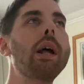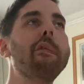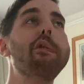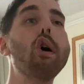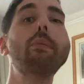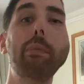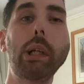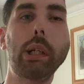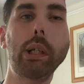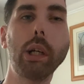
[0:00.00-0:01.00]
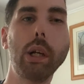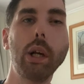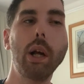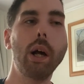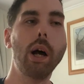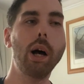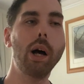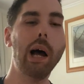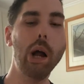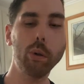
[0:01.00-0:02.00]
For me,
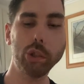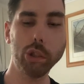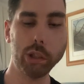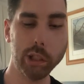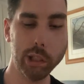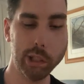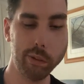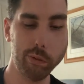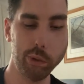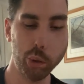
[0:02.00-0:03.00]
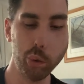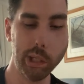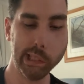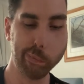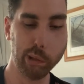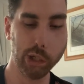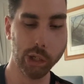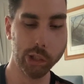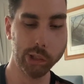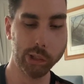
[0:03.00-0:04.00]
I always used to know this
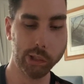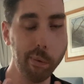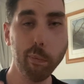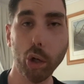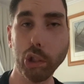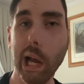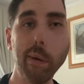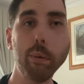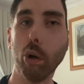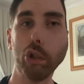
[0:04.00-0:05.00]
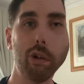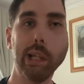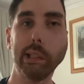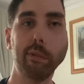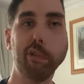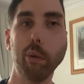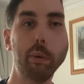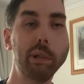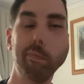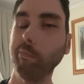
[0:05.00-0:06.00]
because I would watch wrestling for the
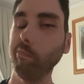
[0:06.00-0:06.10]
women.